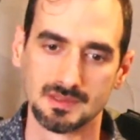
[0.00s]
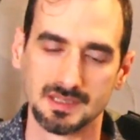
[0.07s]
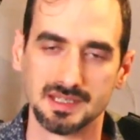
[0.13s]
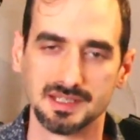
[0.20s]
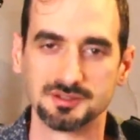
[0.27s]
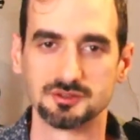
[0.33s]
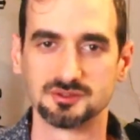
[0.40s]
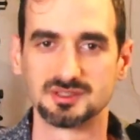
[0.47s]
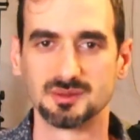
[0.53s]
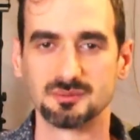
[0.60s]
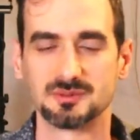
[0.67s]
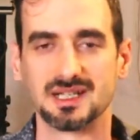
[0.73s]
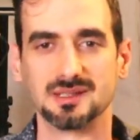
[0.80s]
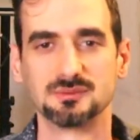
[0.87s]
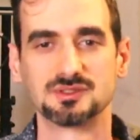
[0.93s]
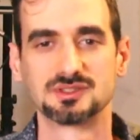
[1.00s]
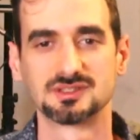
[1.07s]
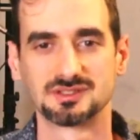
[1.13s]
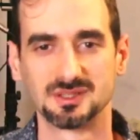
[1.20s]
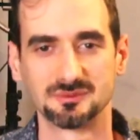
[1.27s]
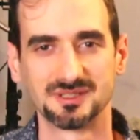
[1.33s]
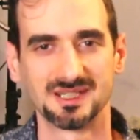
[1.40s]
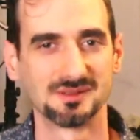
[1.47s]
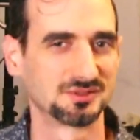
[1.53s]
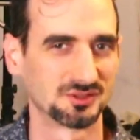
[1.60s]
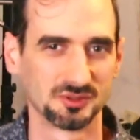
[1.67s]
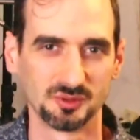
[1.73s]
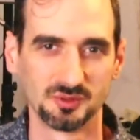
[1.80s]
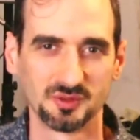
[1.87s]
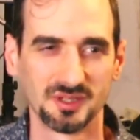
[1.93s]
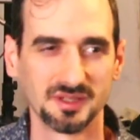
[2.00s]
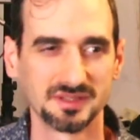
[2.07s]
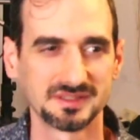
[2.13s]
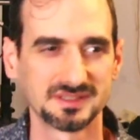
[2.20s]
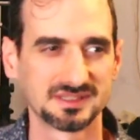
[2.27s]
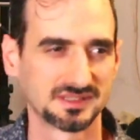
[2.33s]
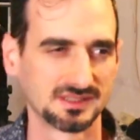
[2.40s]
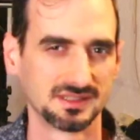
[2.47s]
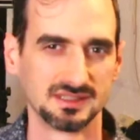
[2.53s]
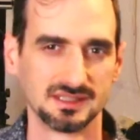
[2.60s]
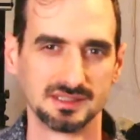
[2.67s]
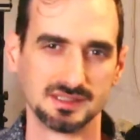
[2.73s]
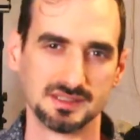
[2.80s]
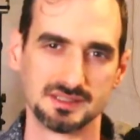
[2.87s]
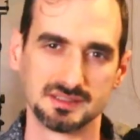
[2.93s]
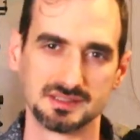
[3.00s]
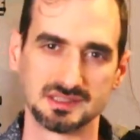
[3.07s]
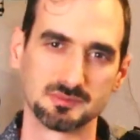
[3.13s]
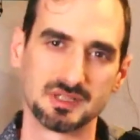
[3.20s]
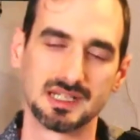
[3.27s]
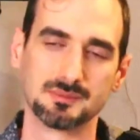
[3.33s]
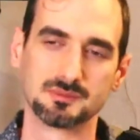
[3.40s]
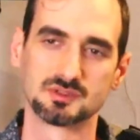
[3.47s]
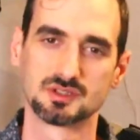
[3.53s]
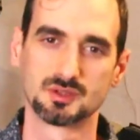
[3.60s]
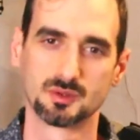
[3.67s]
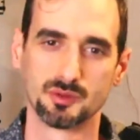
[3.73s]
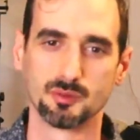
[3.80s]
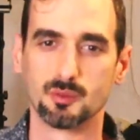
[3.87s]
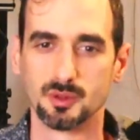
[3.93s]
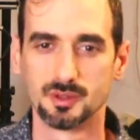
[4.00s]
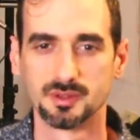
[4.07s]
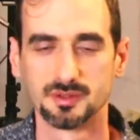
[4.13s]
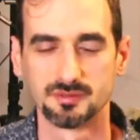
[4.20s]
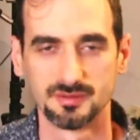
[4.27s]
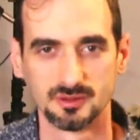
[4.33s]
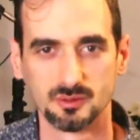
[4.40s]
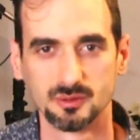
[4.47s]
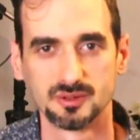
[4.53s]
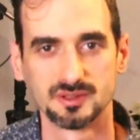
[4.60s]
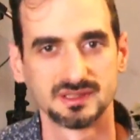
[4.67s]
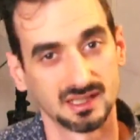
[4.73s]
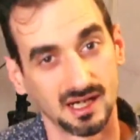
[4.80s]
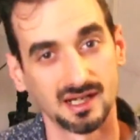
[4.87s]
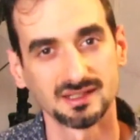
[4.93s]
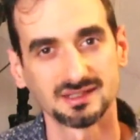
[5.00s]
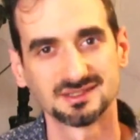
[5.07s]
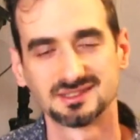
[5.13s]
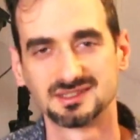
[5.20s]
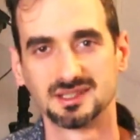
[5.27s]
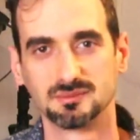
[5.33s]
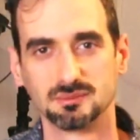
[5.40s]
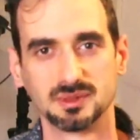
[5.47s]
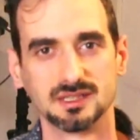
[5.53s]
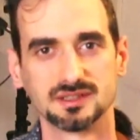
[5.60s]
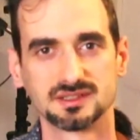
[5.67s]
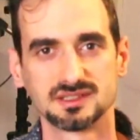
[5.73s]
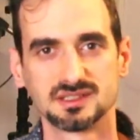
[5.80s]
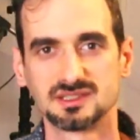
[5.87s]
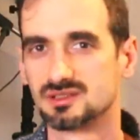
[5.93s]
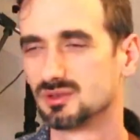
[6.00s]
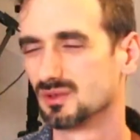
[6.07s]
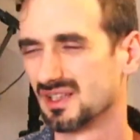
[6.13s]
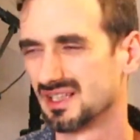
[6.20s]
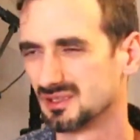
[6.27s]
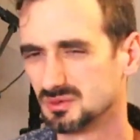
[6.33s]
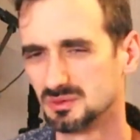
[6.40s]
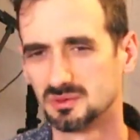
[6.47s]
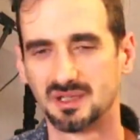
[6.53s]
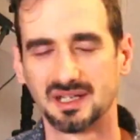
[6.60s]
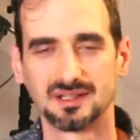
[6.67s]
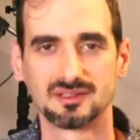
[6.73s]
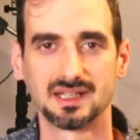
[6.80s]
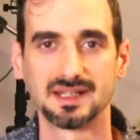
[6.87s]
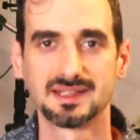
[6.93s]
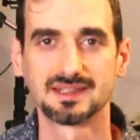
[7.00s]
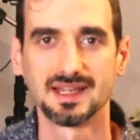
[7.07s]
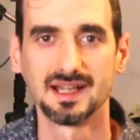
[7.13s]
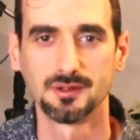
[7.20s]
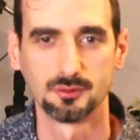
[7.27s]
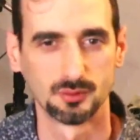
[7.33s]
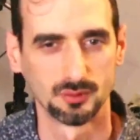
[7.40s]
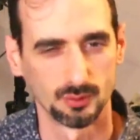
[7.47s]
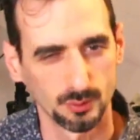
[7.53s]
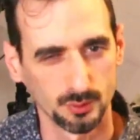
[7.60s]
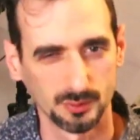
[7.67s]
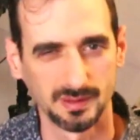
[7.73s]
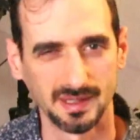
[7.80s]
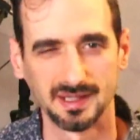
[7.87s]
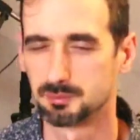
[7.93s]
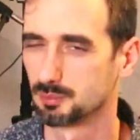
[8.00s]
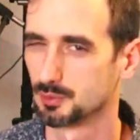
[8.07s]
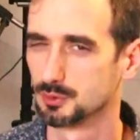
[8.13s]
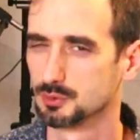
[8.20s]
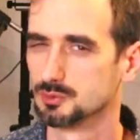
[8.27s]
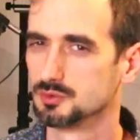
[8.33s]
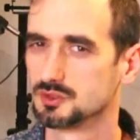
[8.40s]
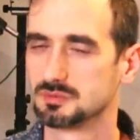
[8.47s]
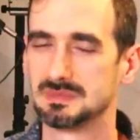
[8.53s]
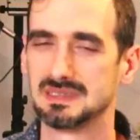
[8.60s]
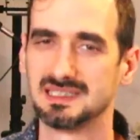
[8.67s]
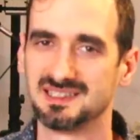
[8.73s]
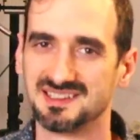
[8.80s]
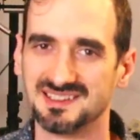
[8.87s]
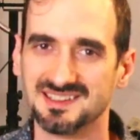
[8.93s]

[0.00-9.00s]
And so sometimes, sometimes the truth hurts, sometimes the word of the Lord cuts and pierces, and you're like, ooh, I don't like that, or ooh, that prunes me.